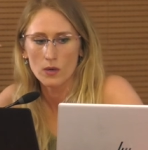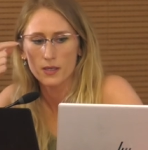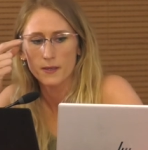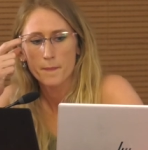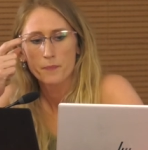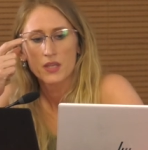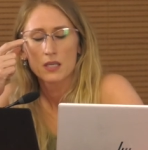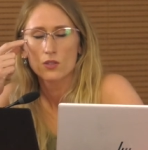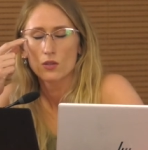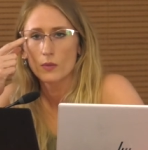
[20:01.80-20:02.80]
work,
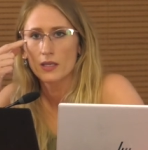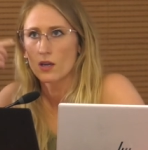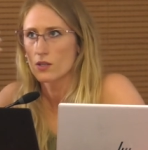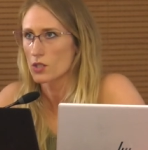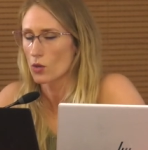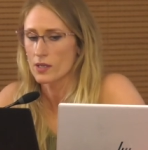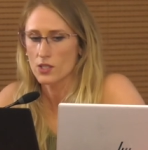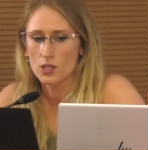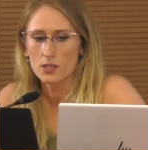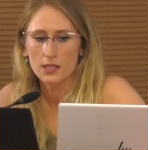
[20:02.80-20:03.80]
so that we can answer
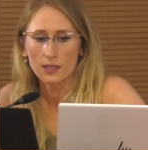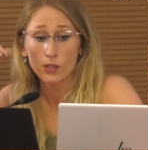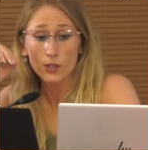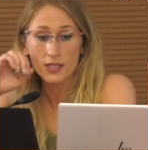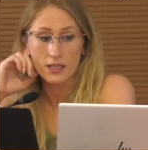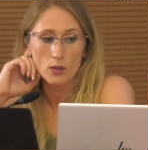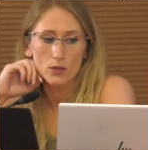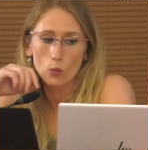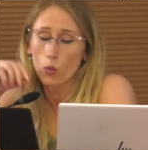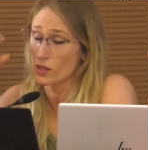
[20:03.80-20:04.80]
questions including,
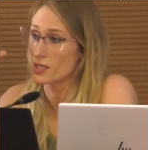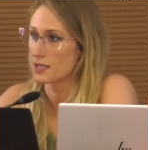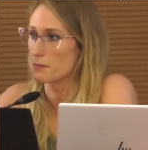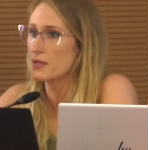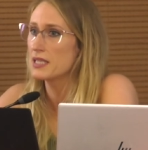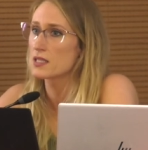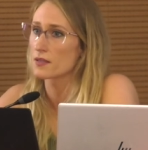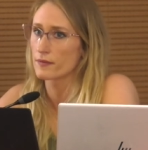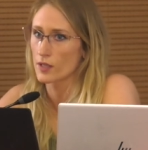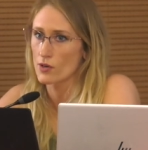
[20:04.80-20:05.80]
what does it mean to
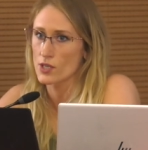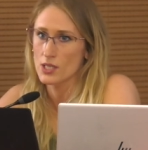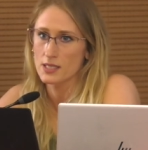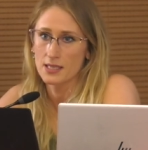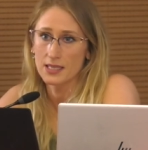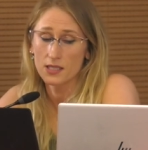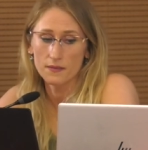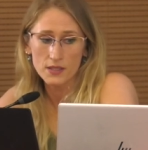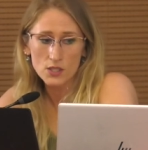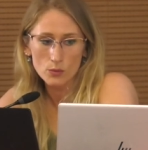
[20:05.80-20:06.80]
flourish as an
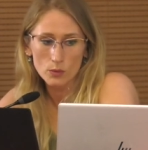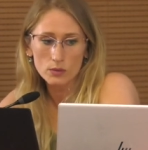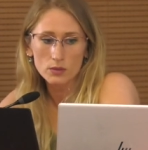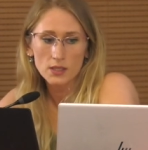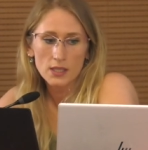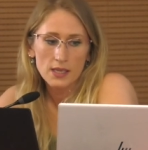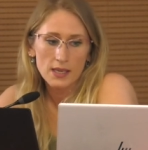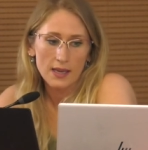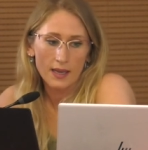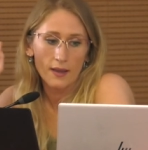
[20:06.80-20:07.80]
individual
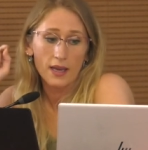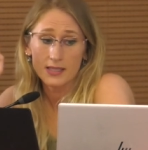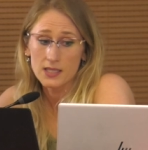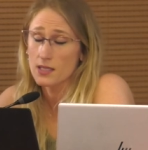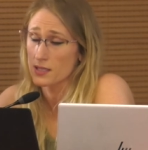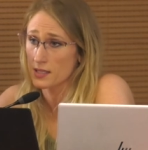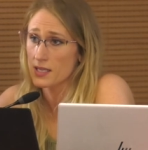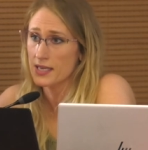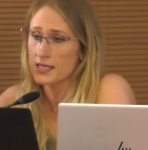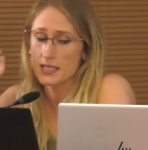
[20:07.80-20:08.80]
and as a
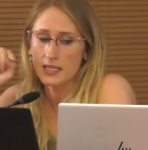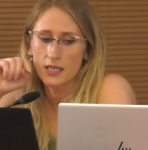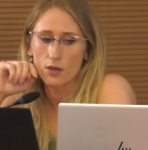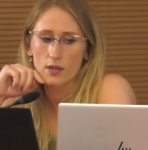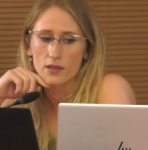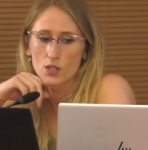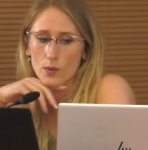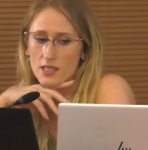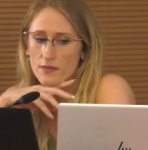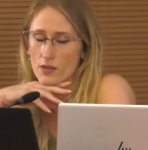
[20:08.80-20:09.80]
society here in the
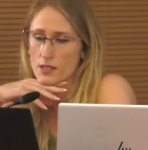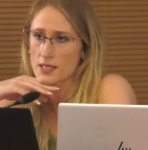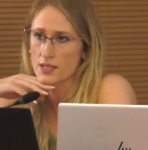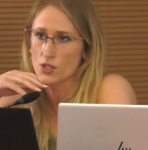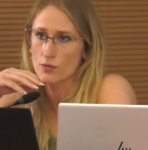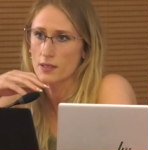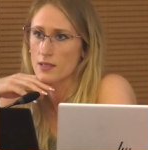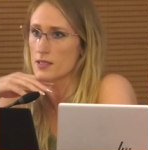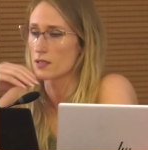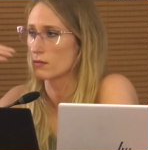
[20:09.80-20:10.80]
21st century?
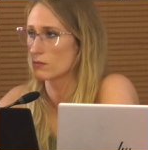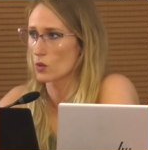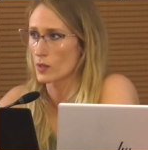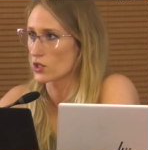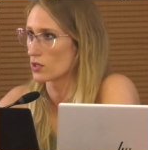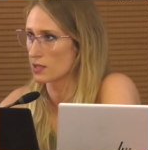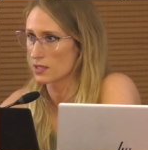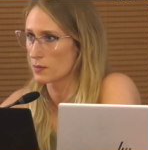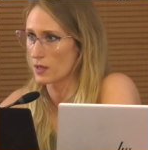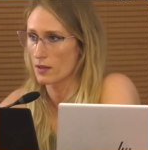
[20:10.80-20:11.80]
These are questions that
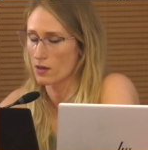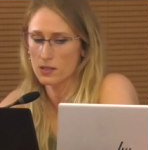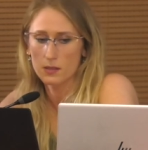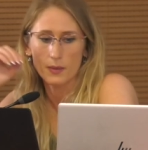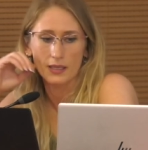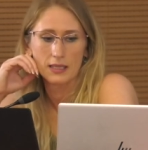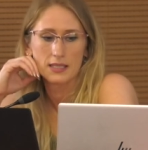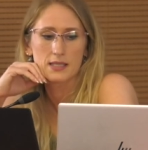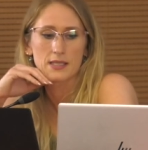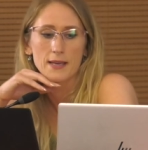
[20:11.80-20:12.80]
Smith asked back in
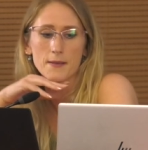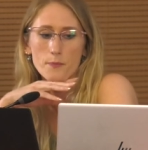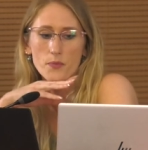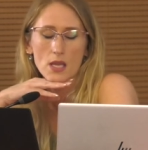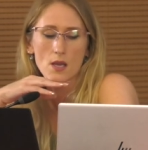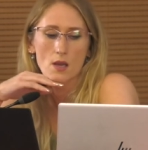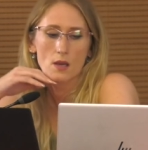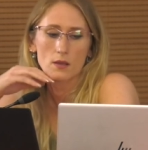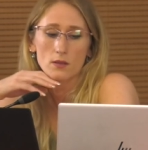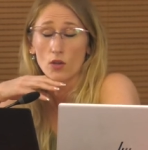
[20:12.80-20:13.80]
his day.
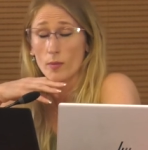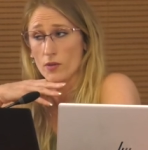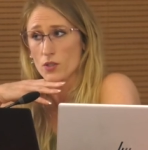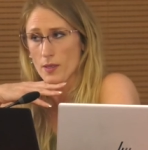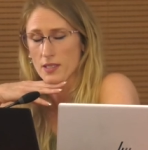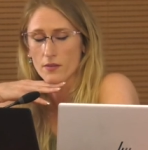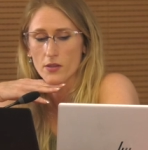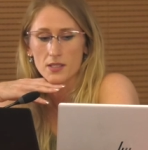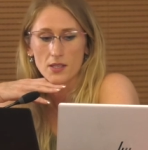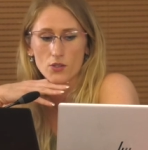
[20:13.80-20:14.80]
Not about the
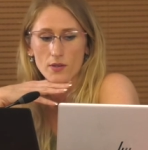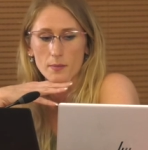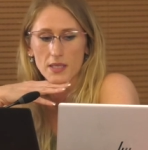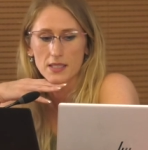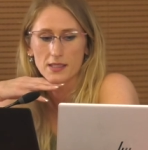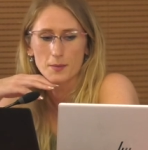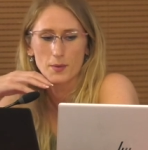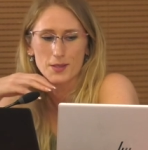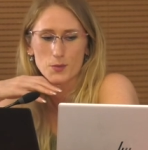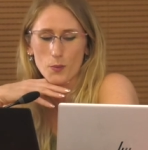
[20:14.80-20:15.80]
20th century, admittedly, but
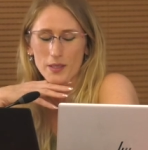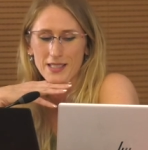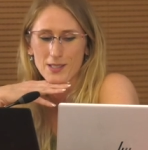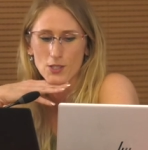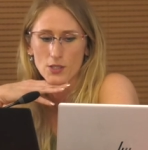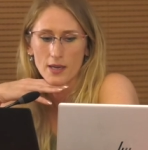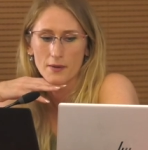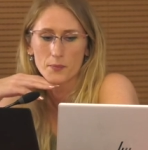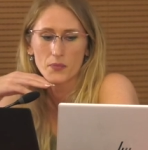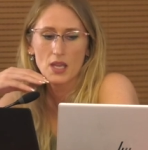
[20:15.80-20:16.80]
that's what we need to do now.